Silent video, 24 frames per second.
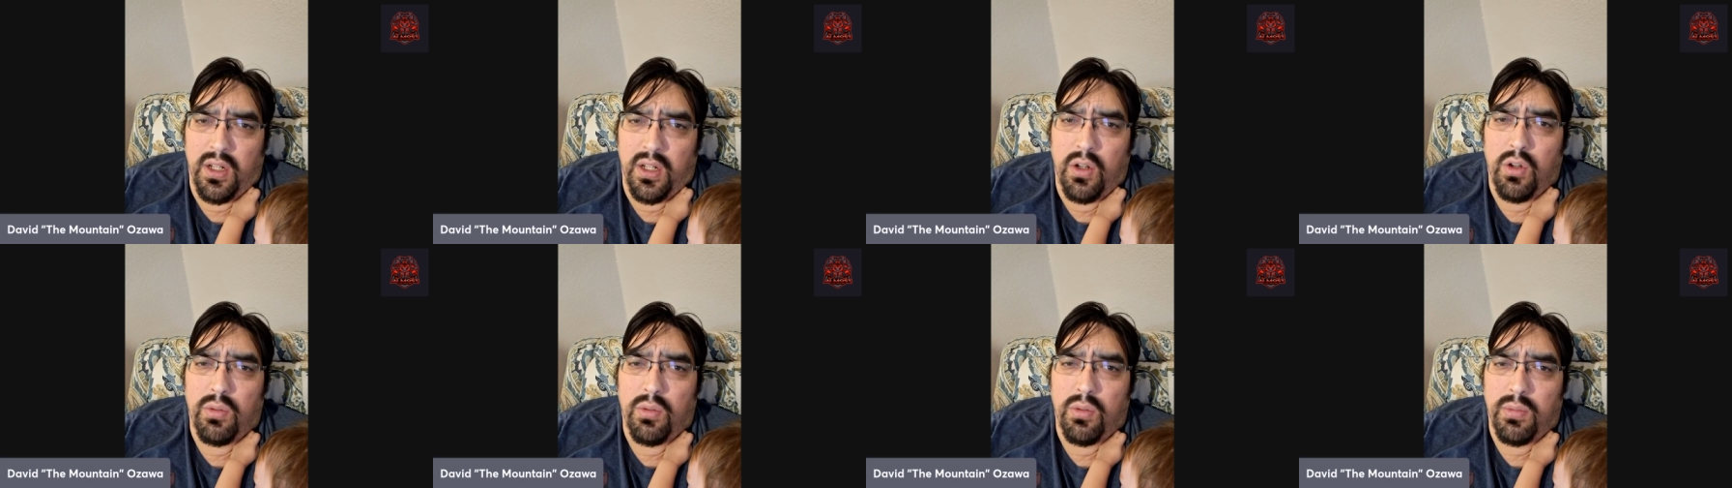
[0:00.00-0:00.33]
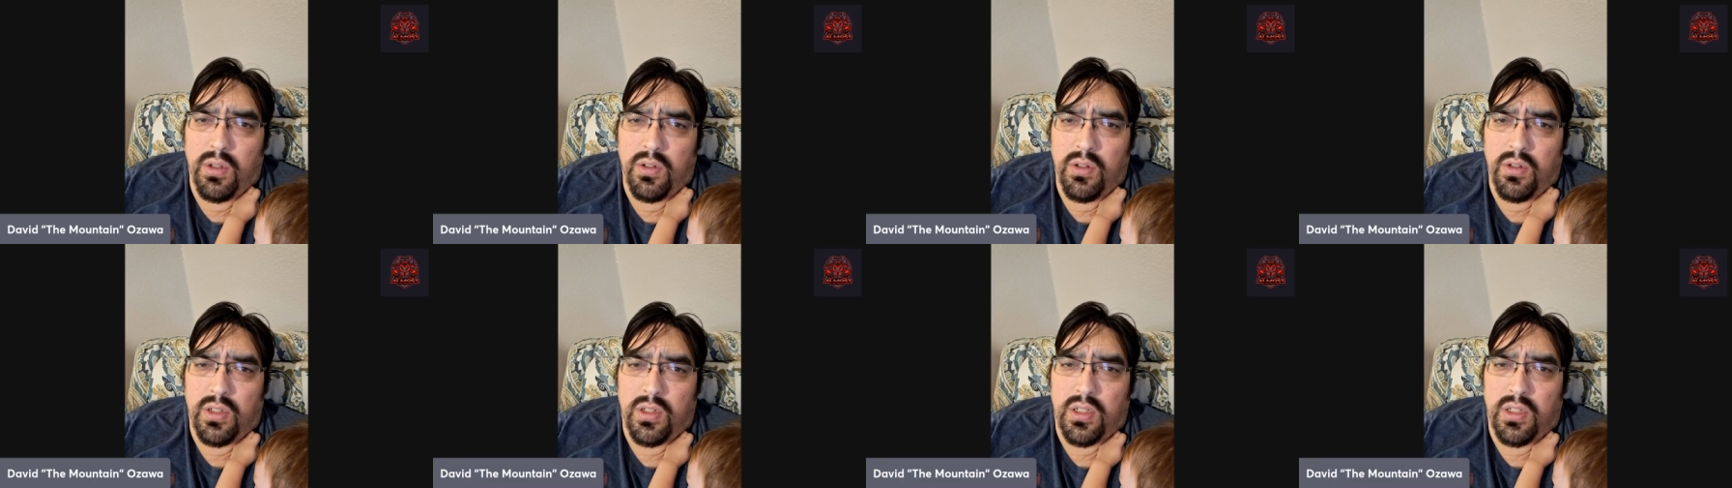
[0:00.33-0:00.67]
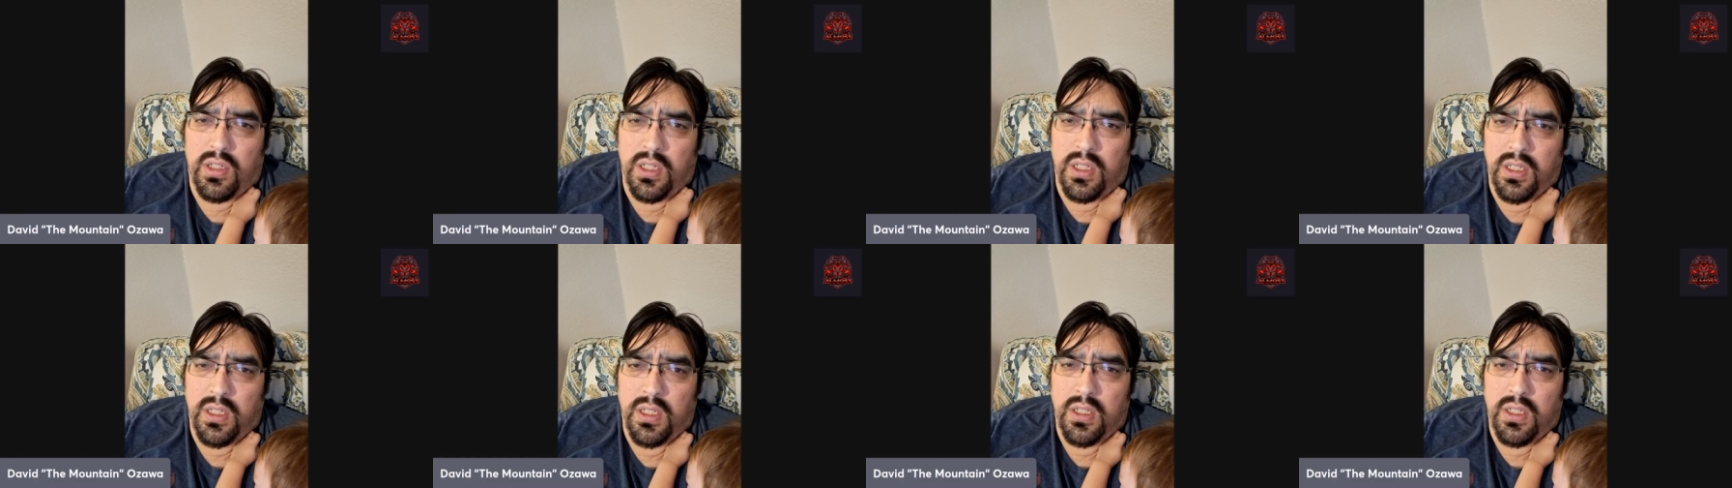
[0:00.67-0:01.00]

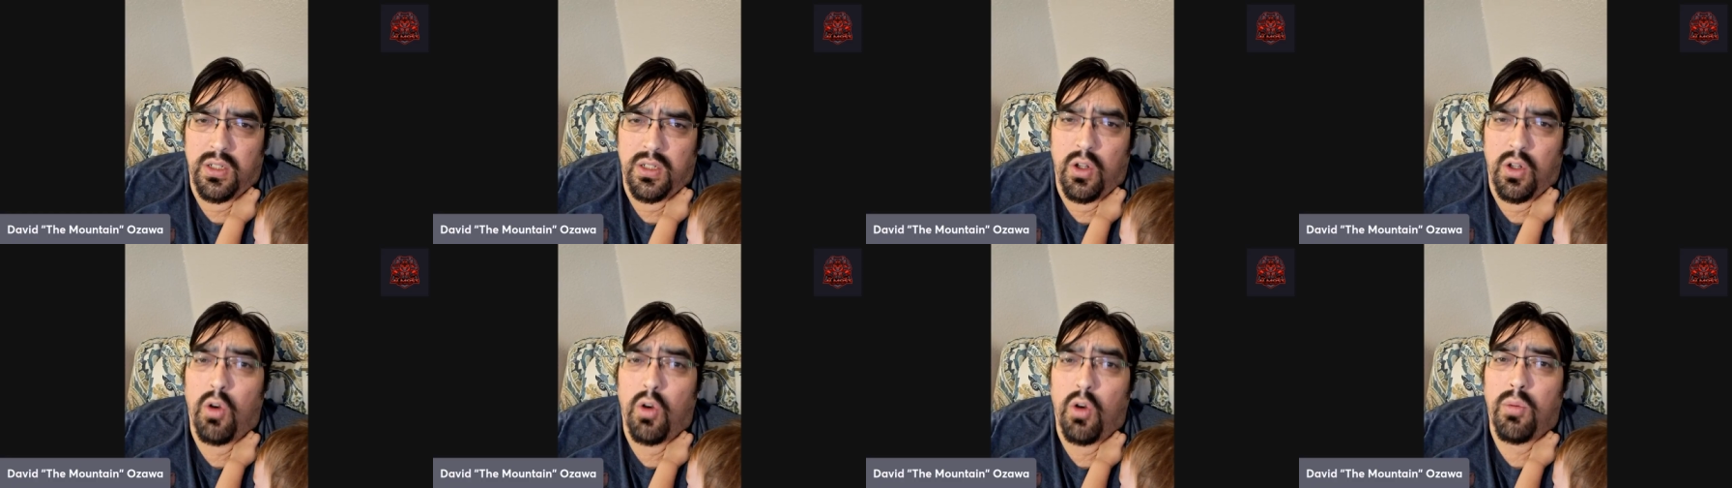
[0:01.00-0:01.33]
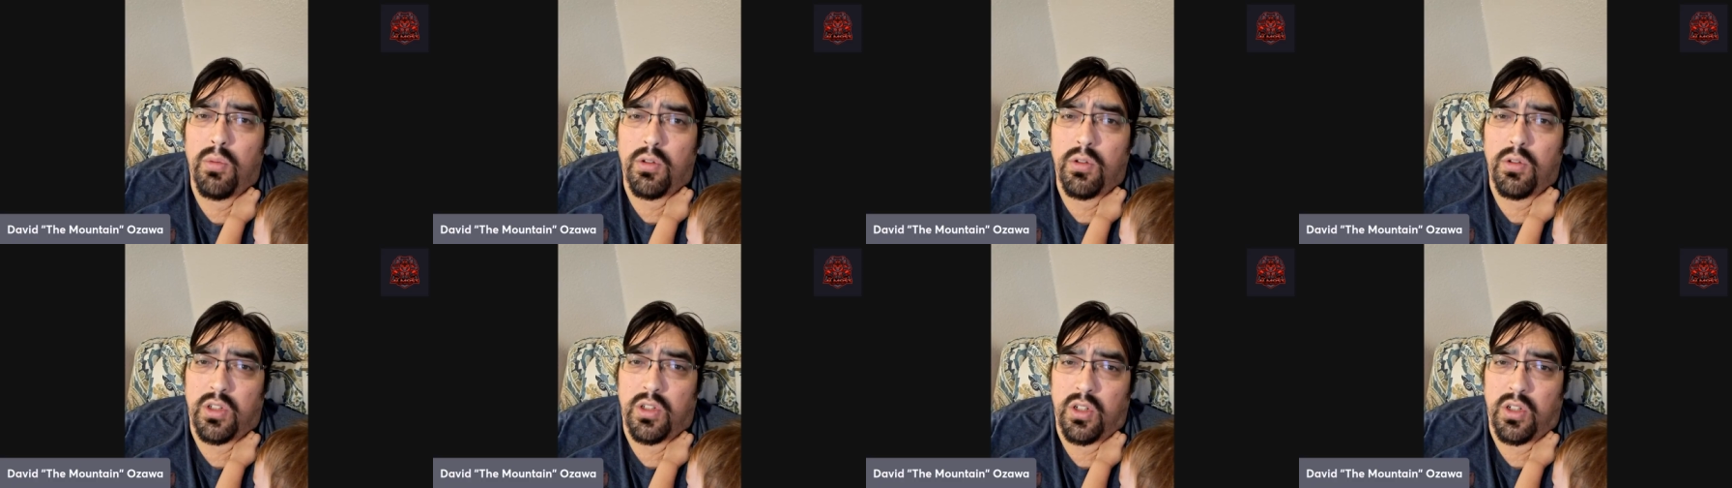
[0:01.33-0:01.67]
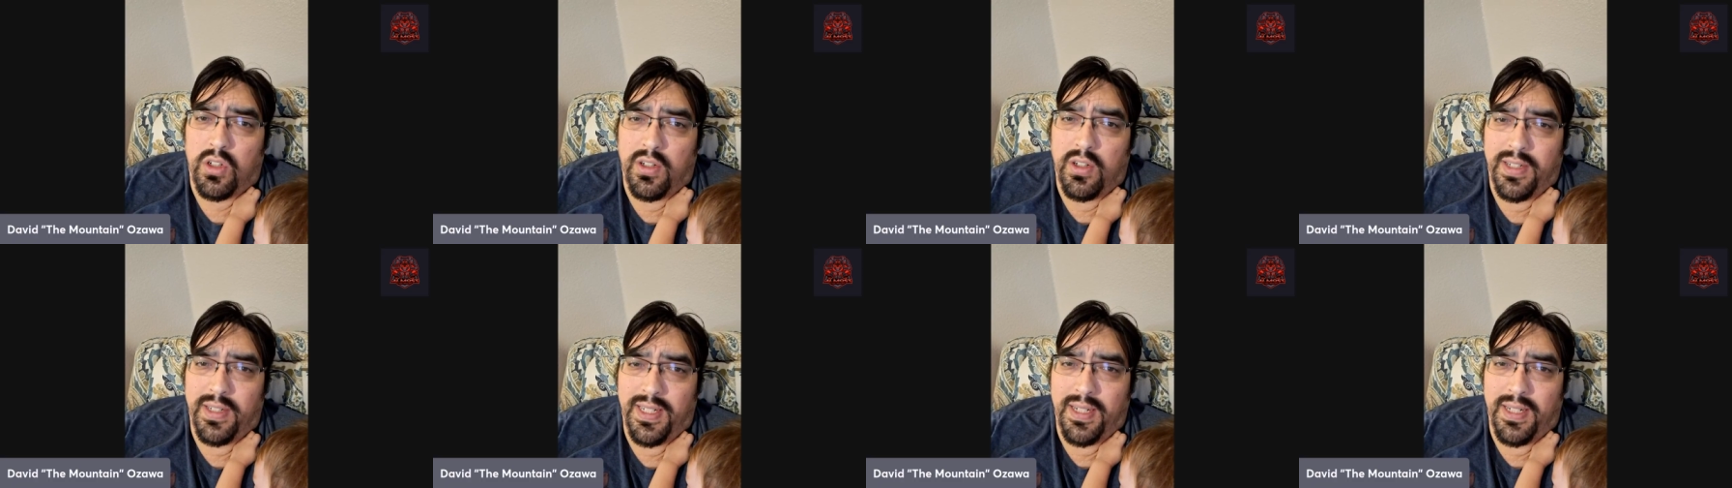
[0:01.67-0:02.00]
almost all
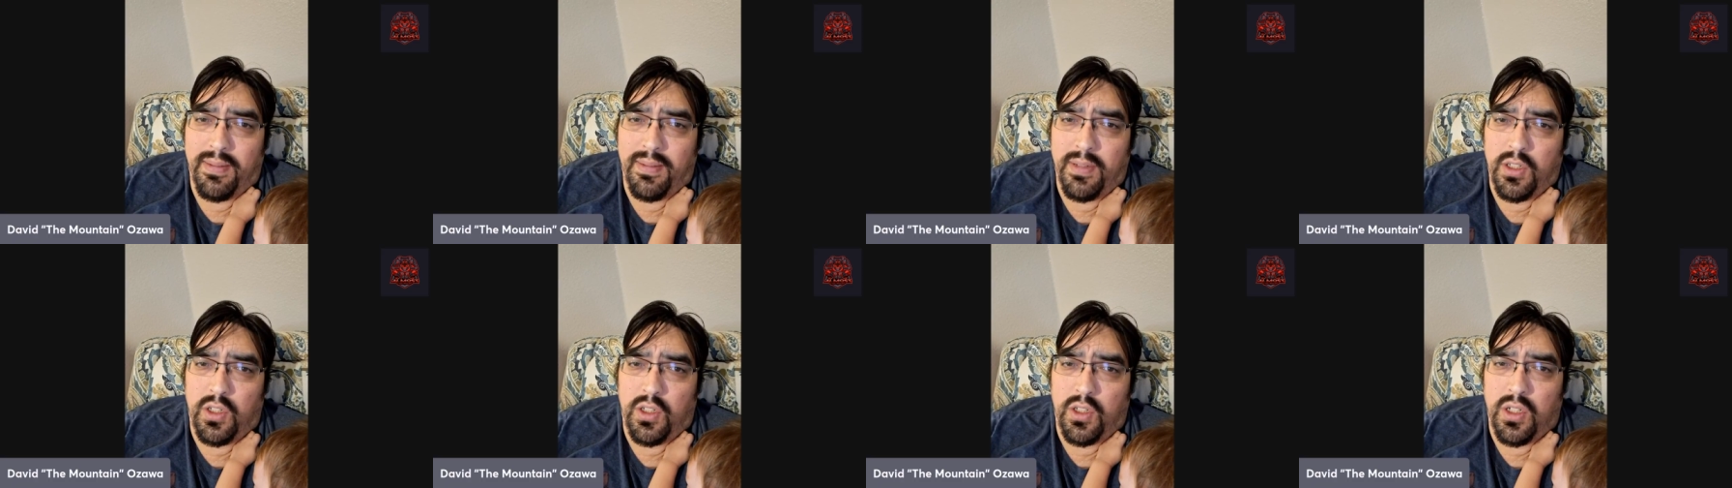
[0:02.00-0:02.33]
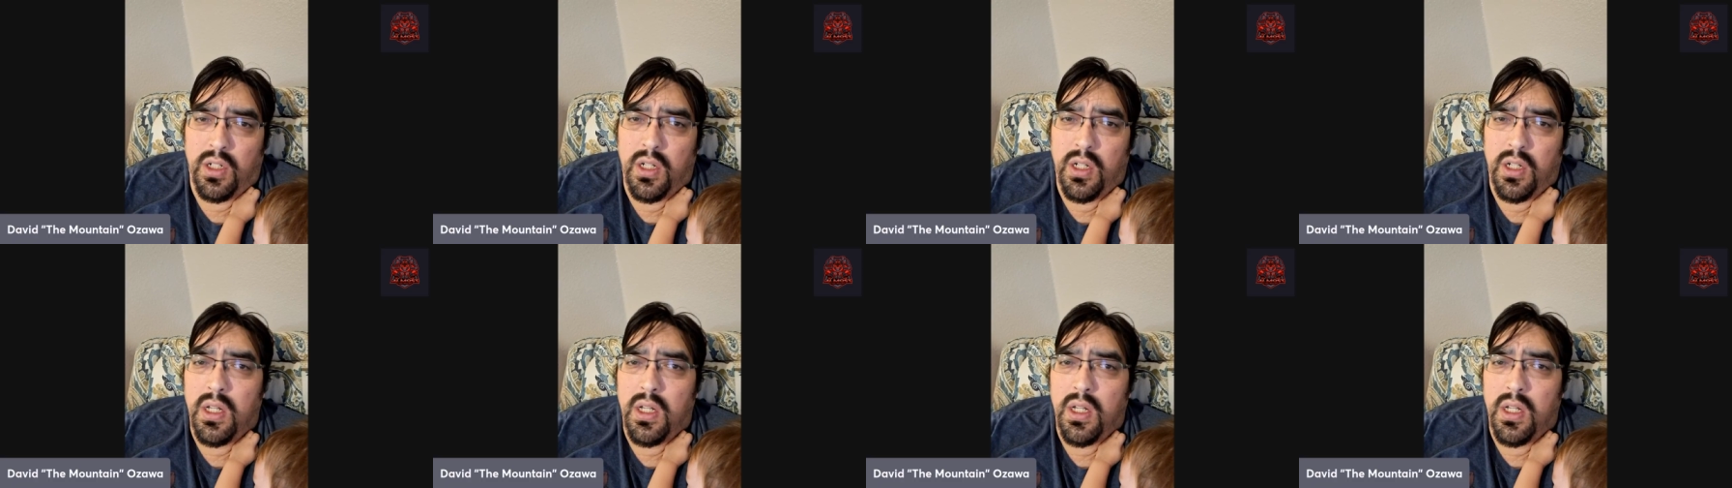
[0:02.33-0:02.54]
your damage.